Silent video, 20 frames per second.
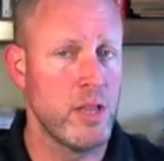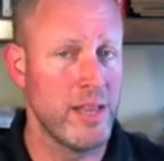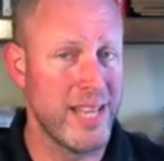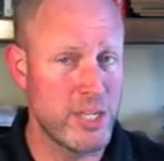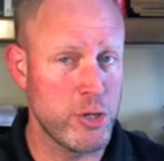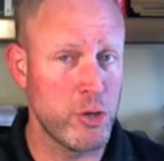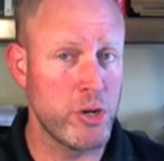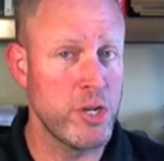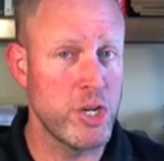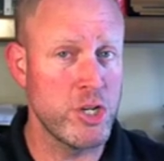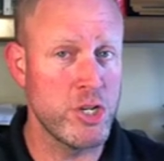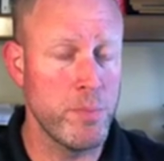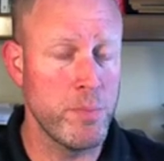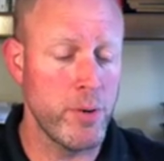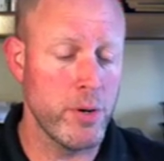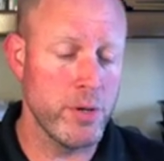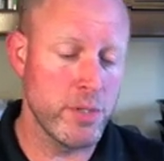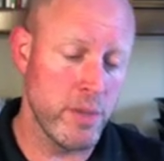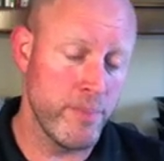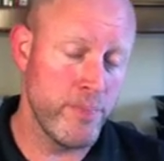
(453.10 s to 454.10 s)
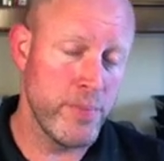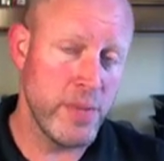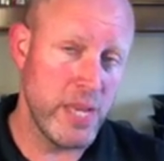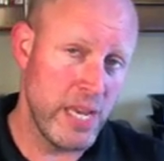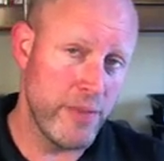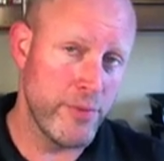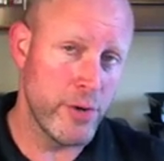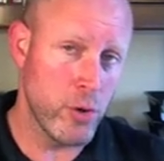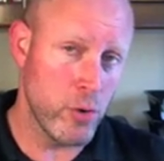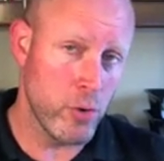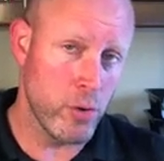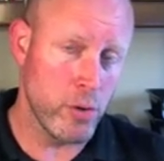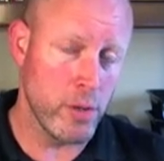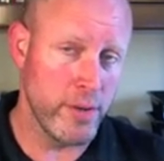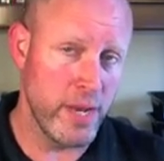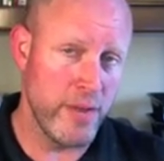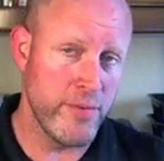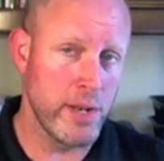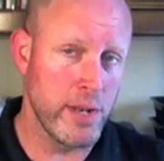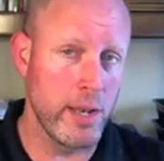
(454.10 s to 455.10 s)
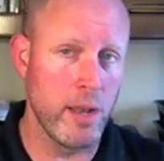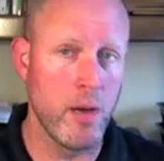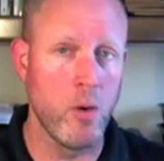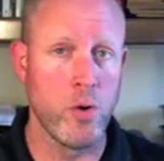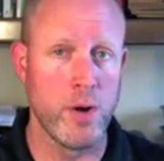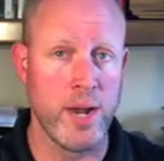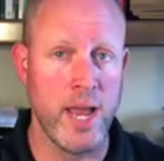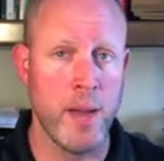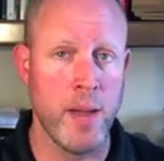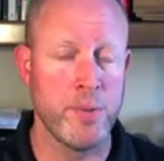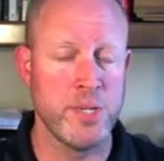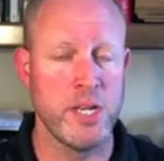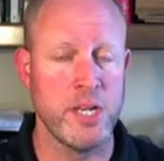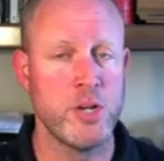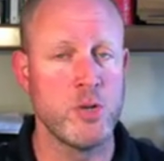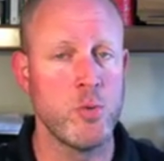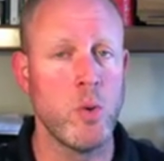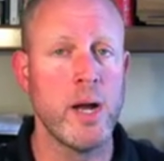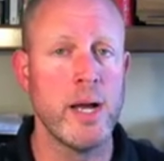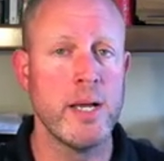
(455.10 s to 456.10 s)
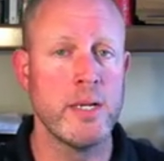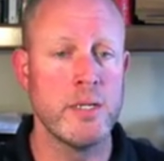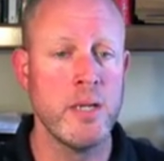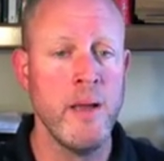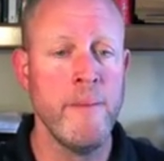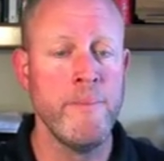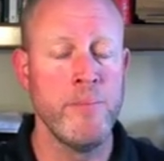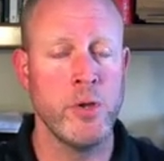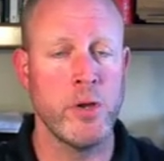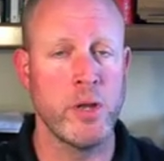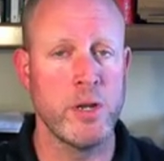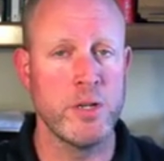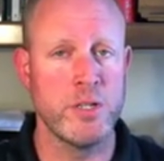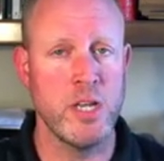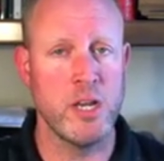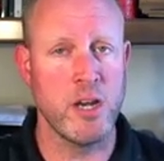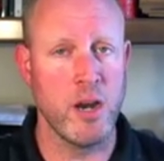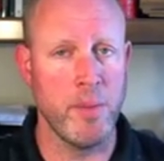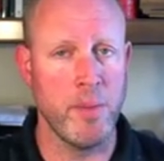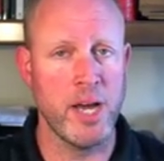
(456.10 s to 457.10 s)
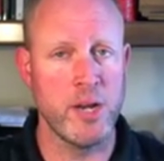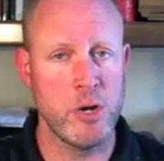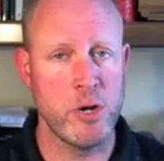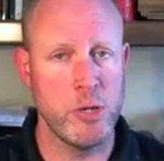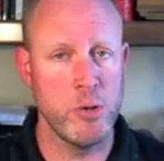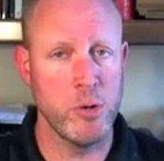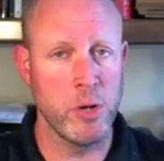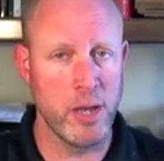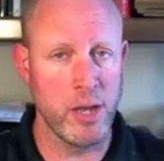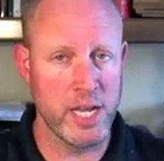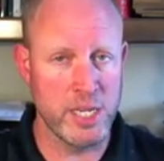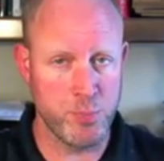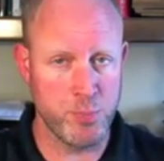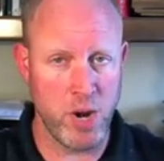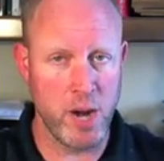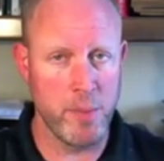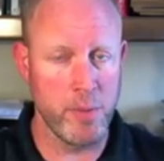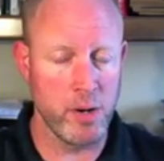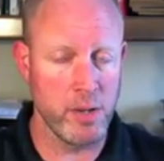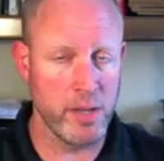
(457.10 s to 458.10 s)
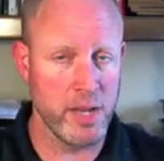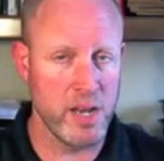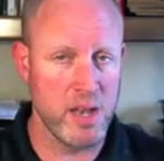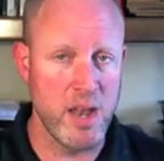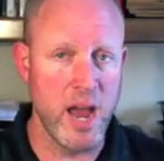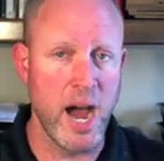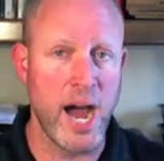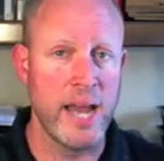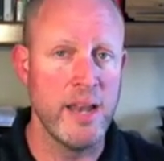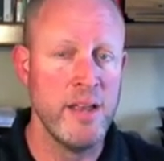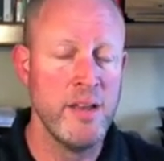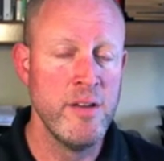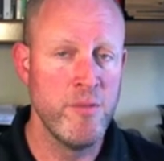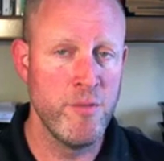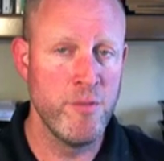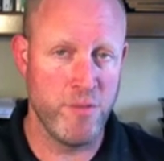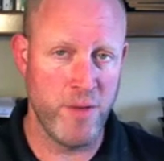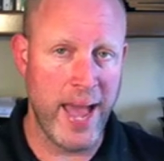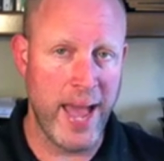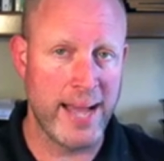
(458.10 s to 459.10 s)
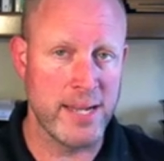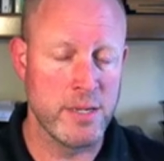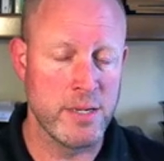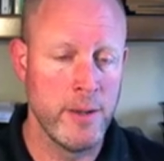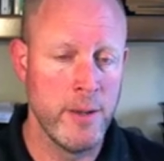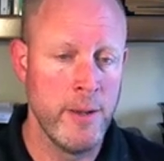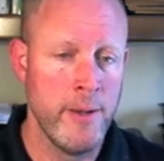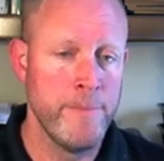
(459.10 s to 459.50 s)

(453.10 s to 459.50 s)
the lesser conditioned person, even lower down percentage-wise, you're going to see carbohydrate utilized primarily, not fat.